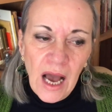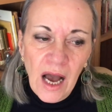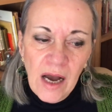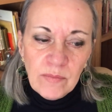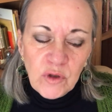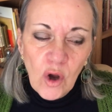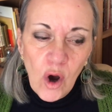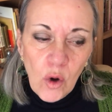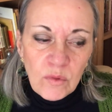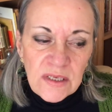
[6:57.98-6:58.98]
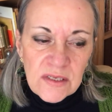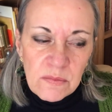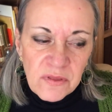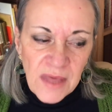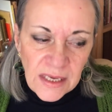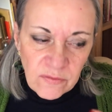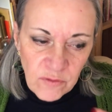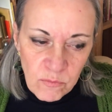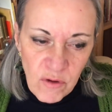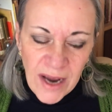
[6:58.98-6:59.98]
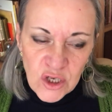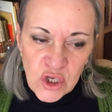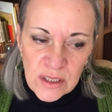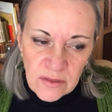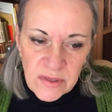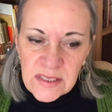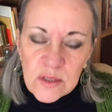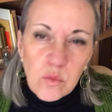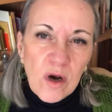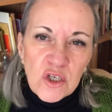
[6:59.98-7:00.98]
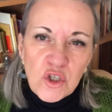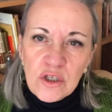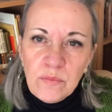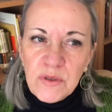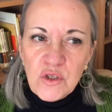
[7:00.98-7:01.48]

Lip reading: not only to think from rational, this is what I should be